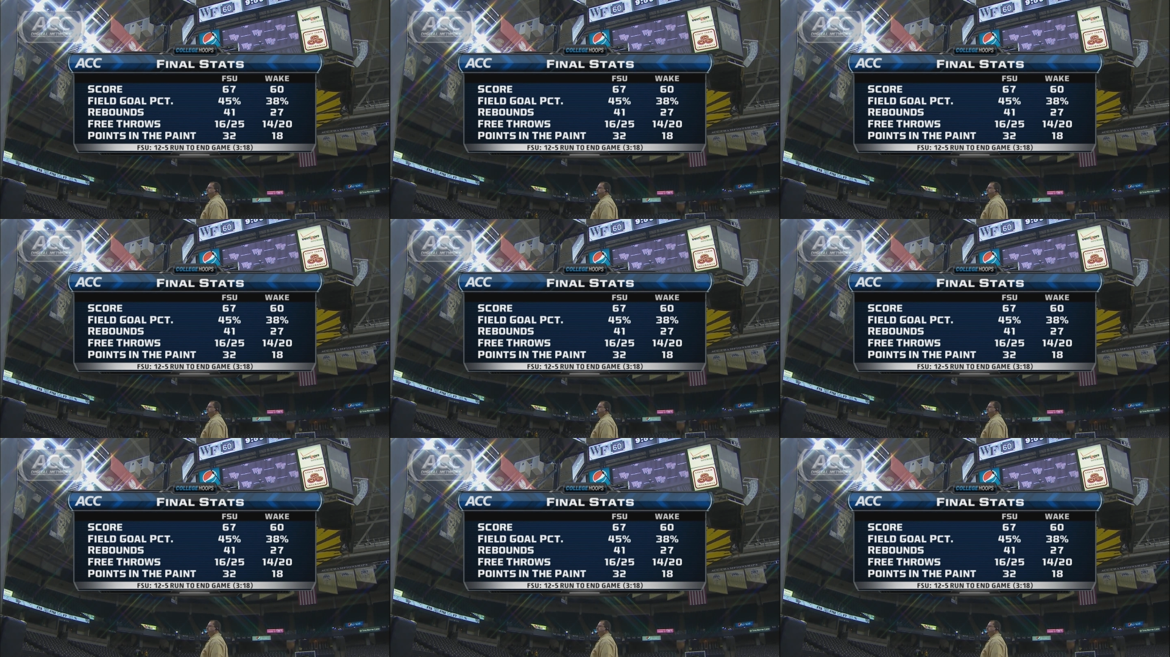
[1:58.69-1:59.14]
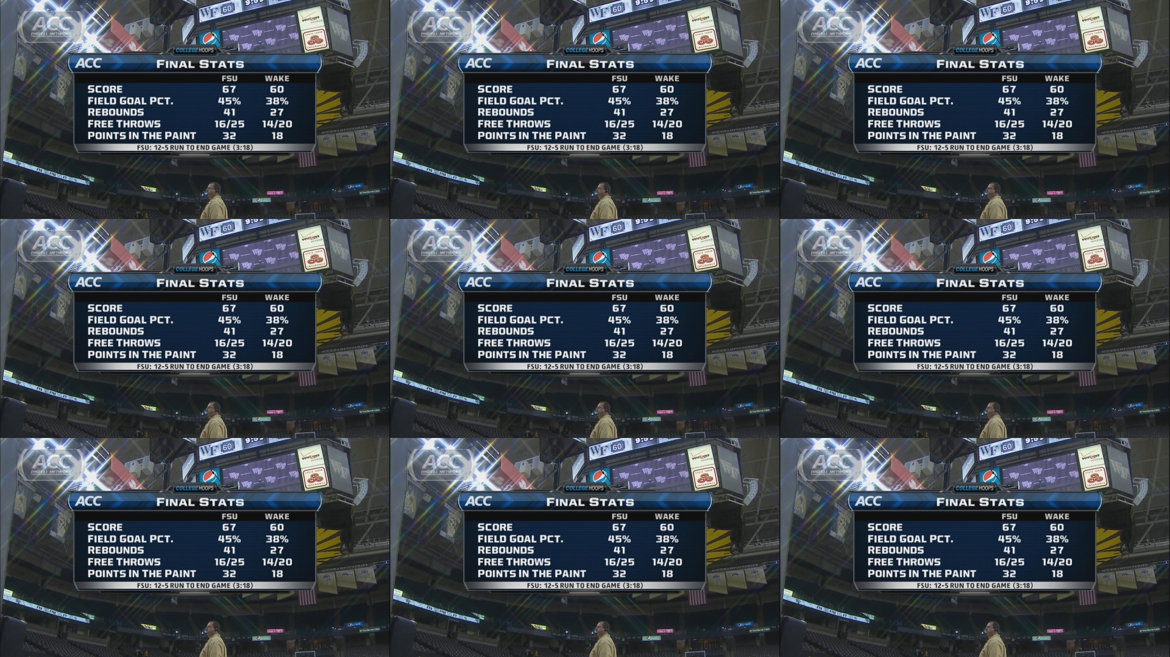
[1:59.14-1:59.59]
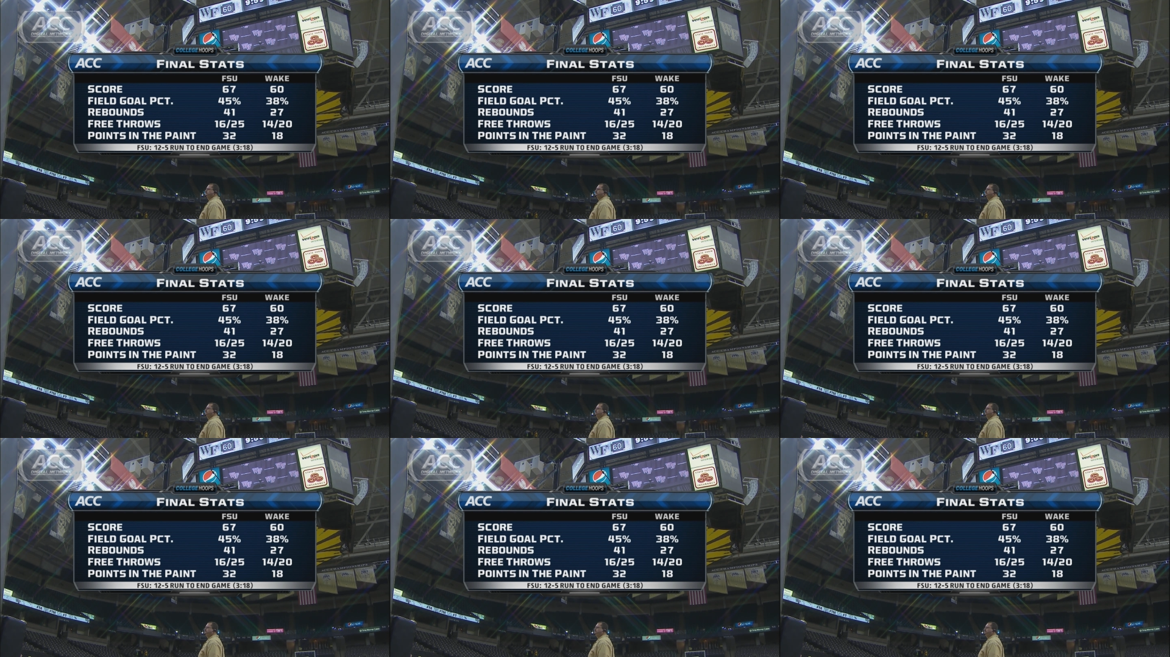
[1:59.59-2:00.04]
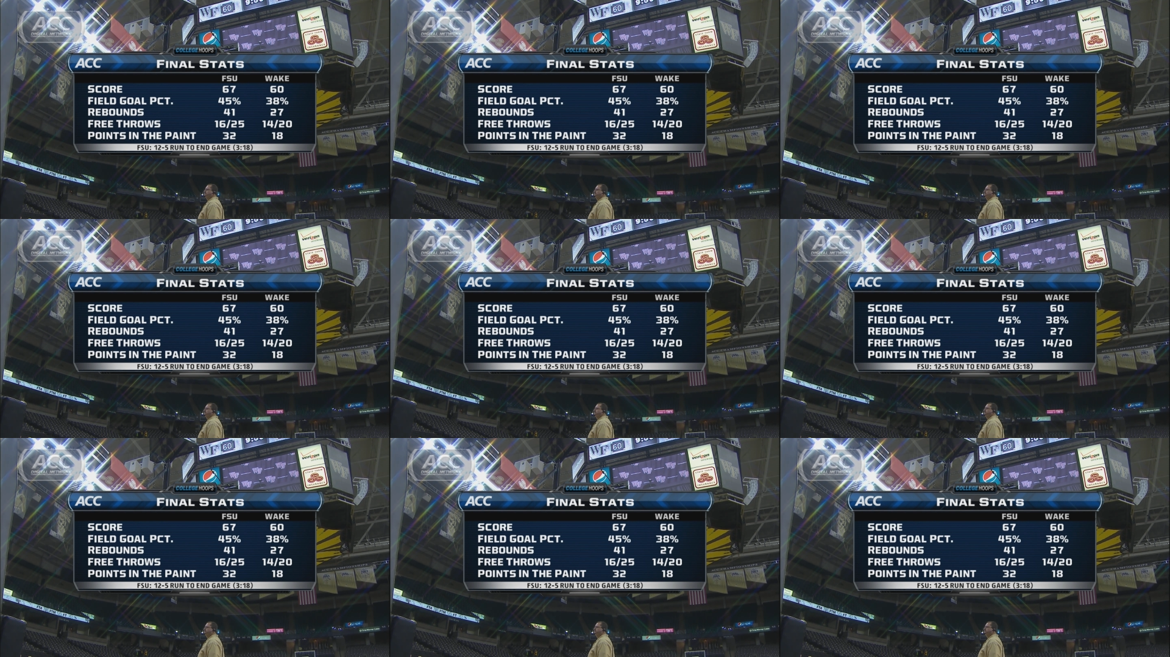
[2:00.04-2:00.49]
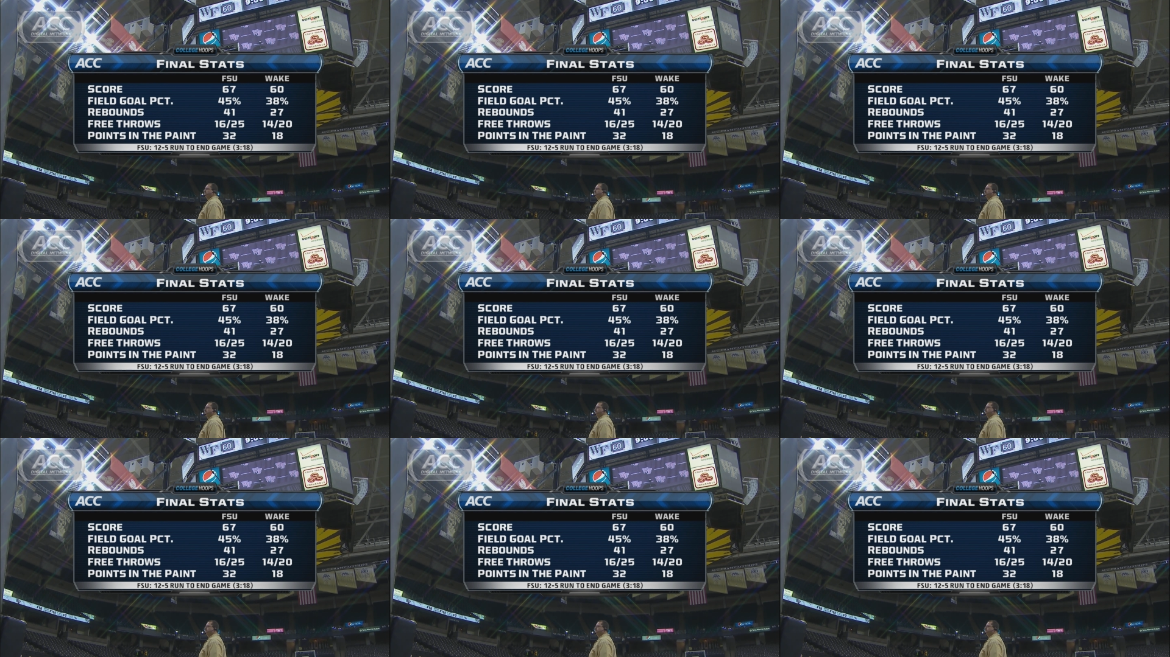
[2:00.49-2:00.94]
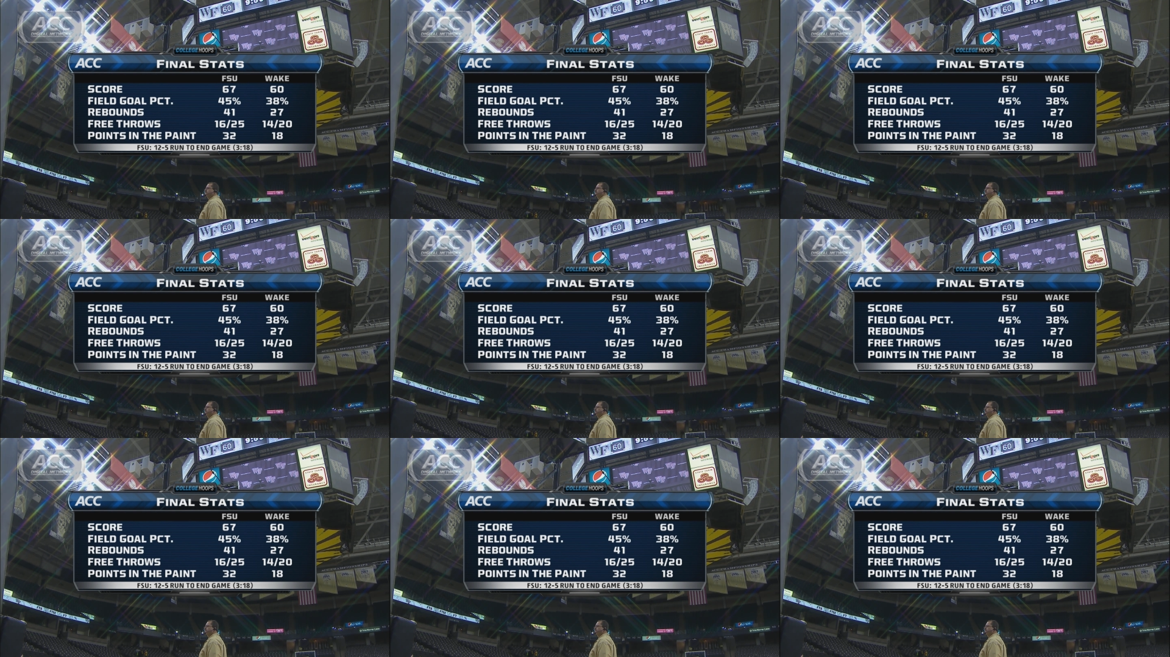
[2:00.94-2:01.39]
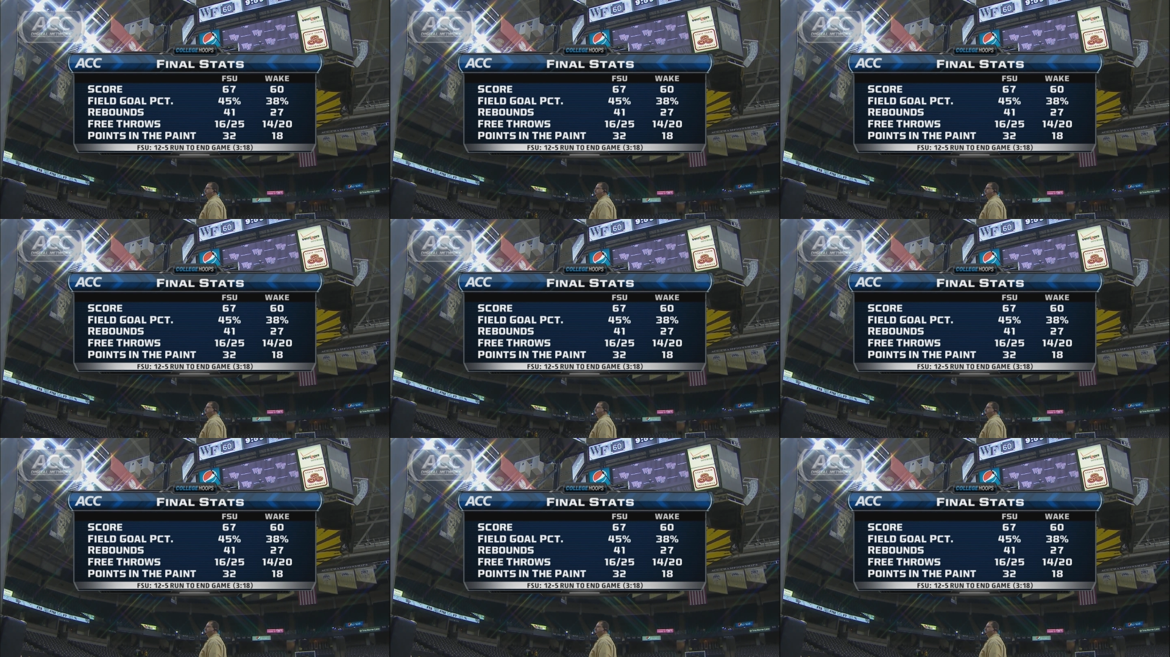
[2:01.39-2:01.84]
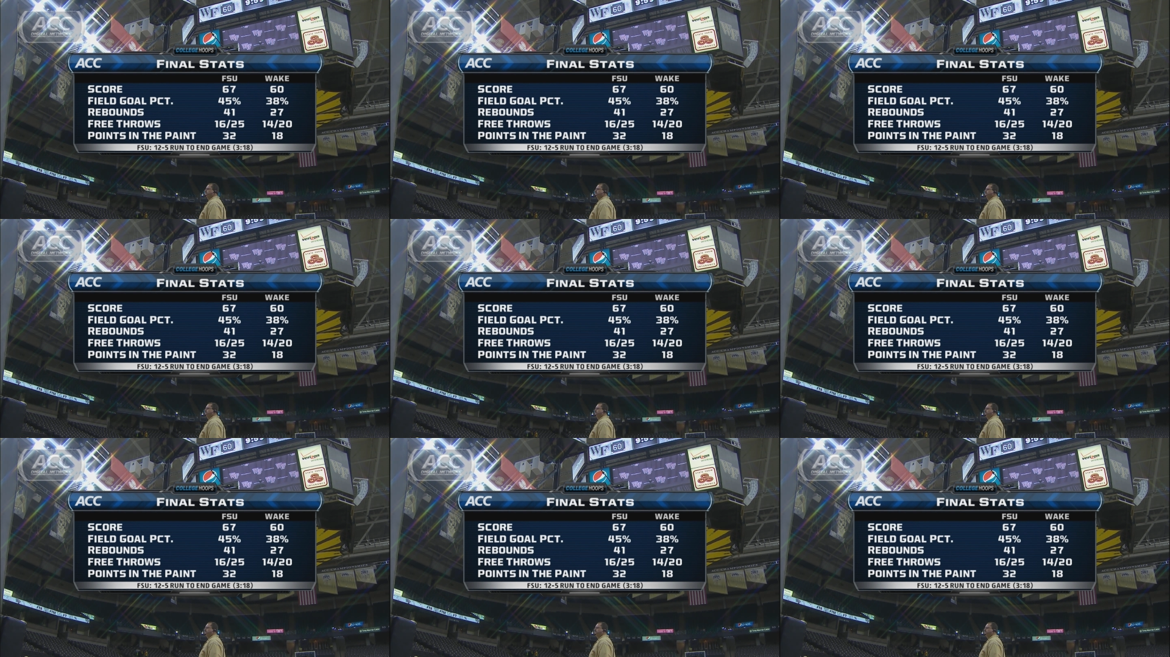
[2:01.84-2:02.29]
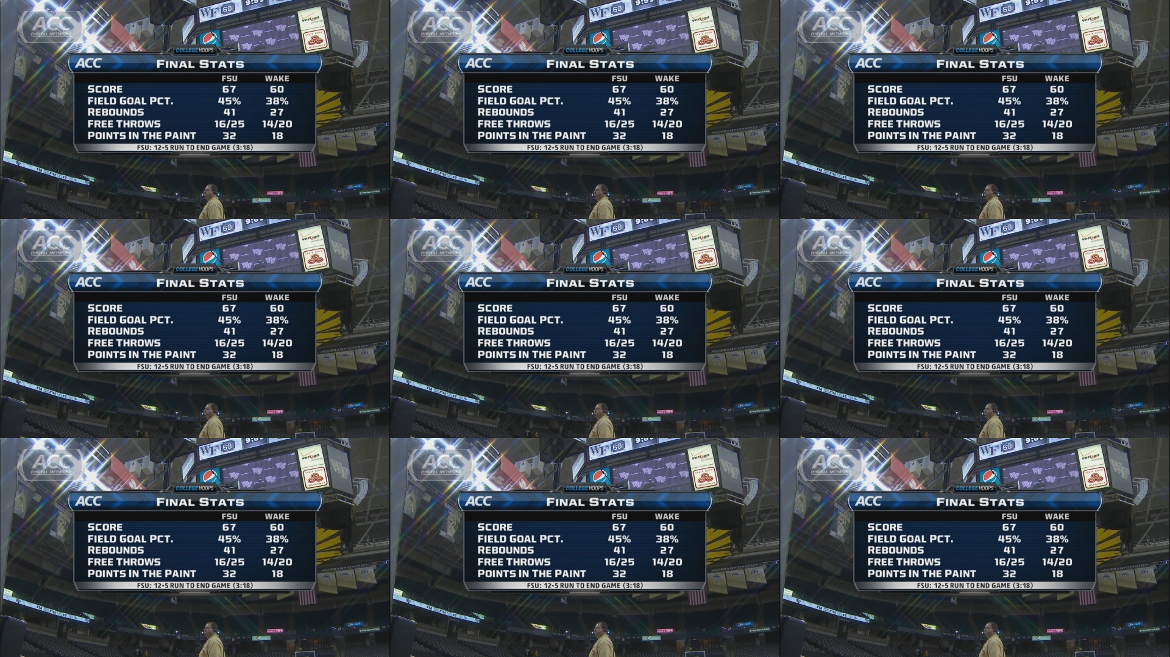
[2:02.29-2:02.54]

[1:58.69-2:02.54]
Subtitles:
Nobody's mouth can be seen.